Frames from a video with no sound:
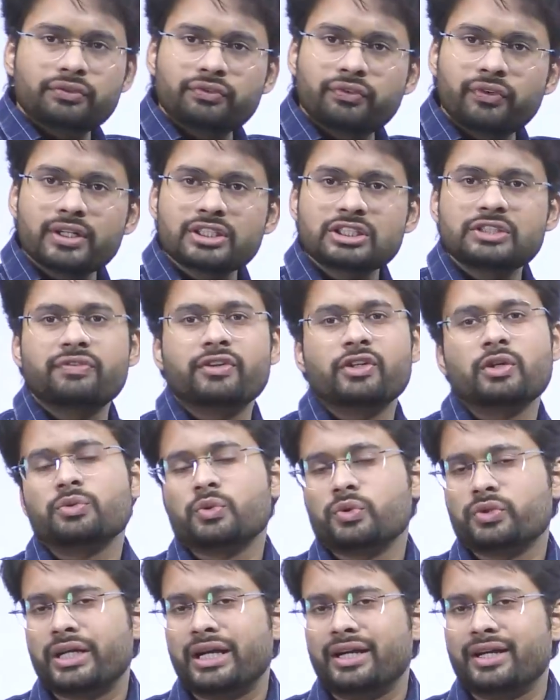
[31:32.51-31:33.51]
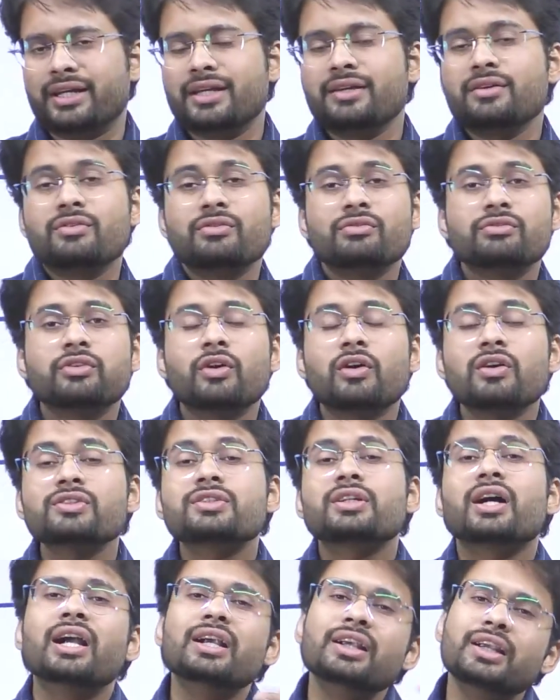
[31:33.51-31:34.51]
first phase of society
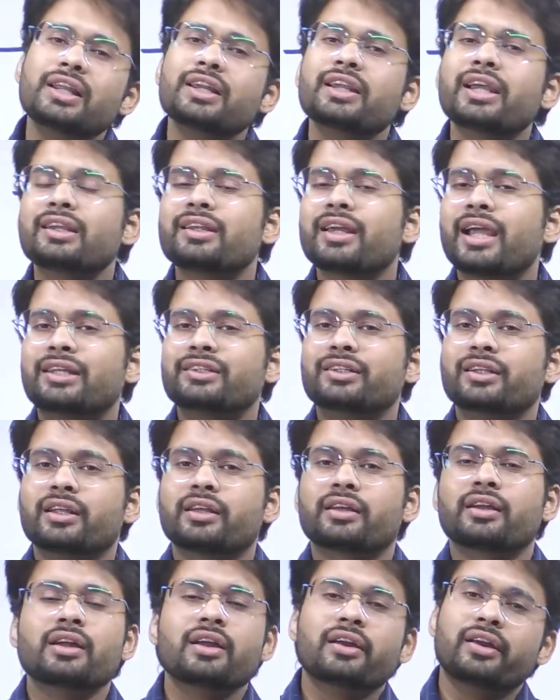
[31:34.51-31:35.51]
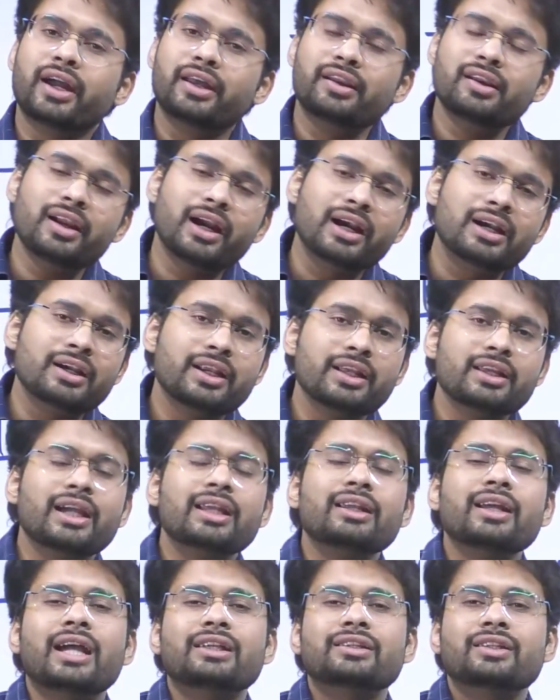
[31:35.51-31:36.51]
was hunting and gathering, and in hunting
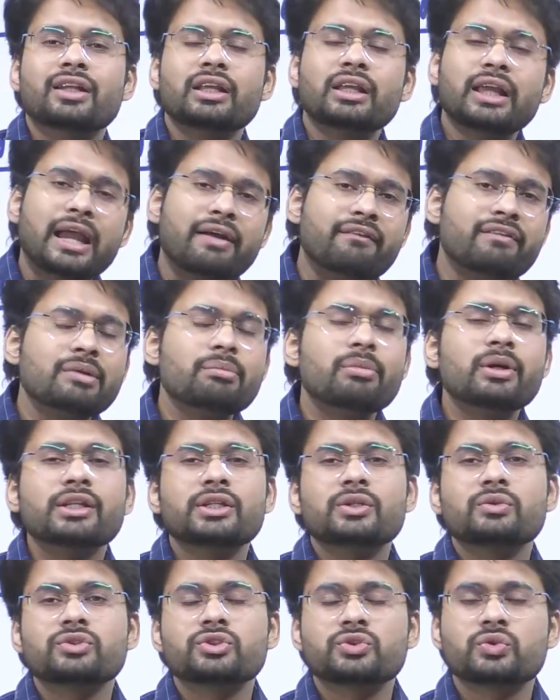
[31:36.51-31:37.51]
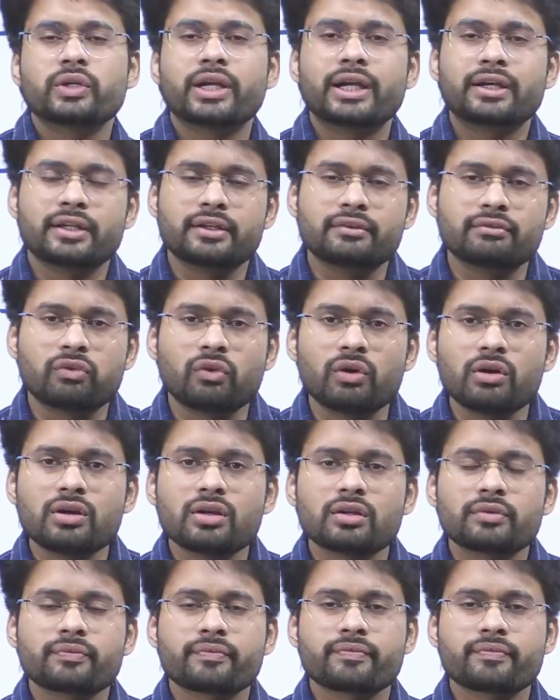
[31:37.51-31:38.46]
and gathering everybody used to get involved